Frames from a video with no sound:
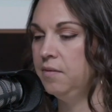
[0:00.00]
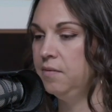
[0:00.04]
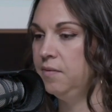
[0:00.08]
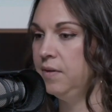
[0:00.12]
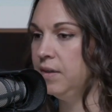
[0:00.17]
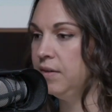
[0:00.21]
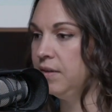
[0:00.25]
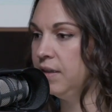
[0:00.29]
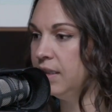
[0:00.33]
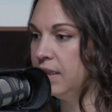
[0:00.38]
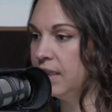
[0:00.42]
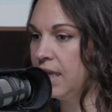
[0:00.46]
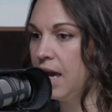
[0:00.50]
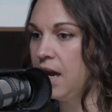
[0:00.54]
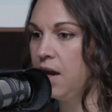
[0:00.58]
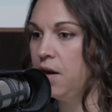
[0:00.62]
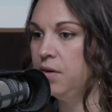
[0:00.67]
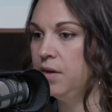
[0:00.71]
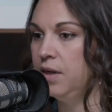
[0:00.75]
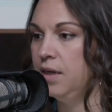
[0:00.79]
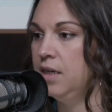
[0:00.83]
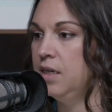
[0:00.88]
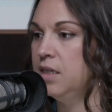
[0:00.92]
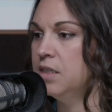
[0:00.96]
very
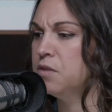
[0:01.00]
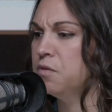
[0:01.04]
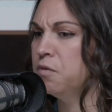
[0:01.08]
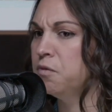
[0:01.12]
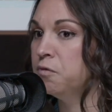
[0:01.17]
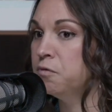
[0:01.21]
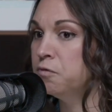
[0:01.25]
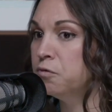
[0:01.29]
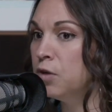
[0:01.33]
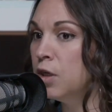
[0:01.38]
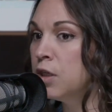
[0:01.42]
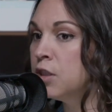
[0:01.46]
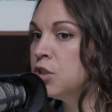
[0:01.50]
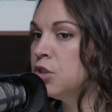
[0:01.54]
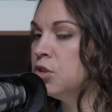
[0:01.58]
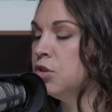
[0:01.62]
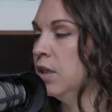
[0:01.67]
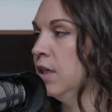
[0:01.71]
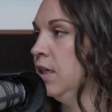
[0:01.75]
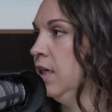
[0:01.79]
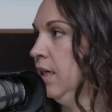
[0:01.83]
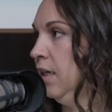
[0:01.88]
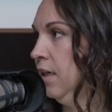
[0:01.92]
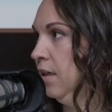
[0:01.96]
loud, and it's
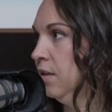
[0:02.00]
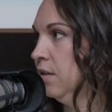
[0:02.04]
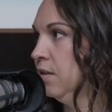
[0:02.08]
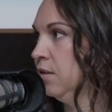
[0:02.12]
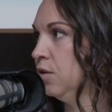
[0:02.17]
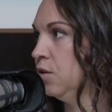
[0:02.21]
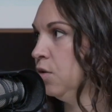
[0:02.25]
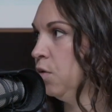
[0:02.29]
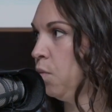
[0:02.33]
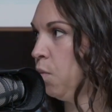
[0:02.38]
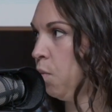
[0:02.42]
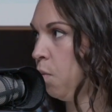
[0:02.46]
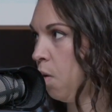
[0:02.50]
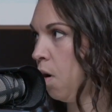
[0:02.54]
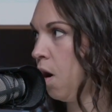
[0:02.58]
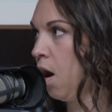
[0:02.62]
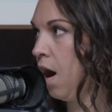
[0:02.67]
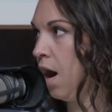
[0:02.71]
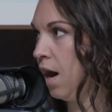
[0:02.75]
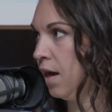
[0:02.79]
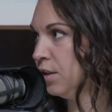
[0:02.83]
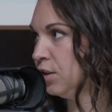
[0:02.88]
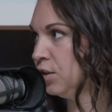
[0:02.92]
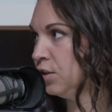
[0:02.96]
frustrating to
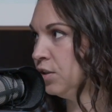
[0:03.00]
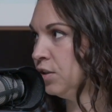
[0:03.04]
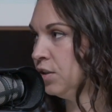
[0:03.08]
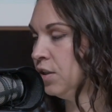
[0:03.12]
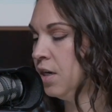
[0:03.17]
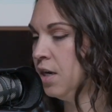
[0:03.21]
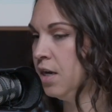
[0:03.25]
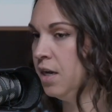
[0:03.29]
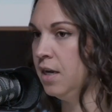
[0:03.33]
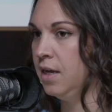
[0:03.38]
watch.